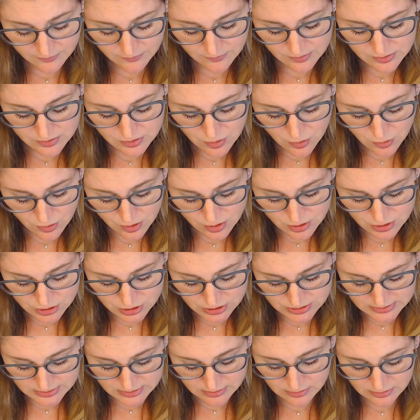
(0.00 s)
torch
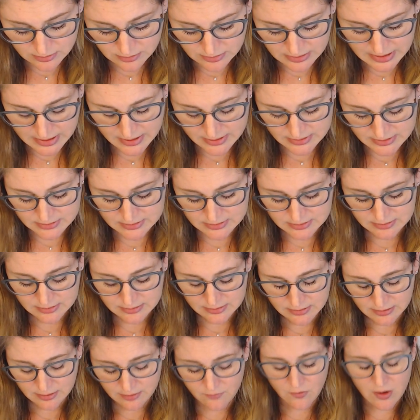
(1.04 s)
still lit.
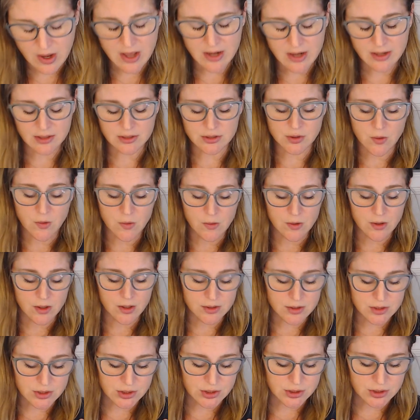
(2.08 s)
You've got a
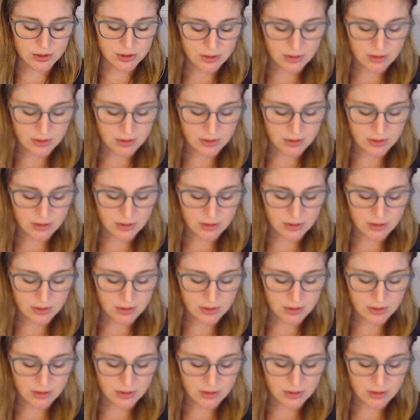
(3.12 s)
torch